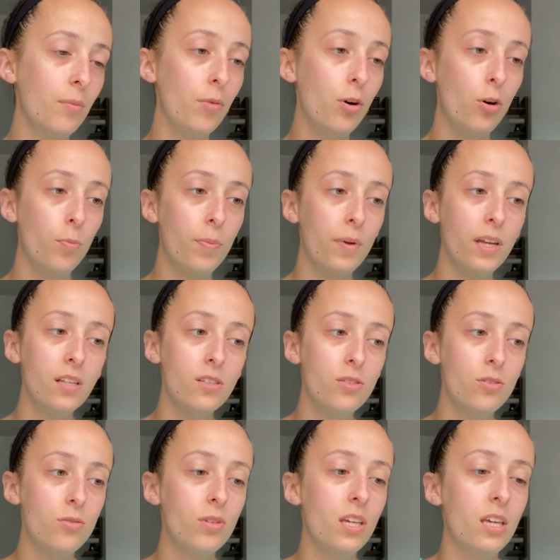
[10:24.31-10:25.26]
hoping
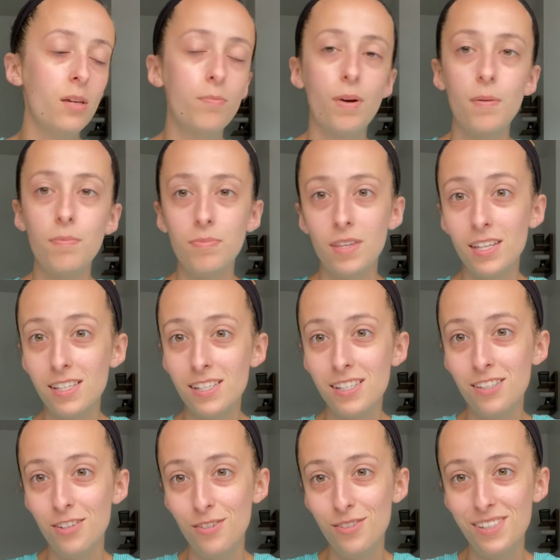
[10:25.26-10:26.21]
to keep up this
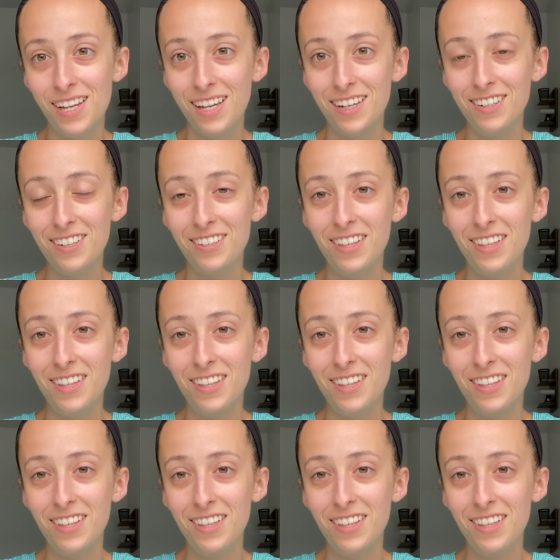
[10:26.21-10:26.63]
new standard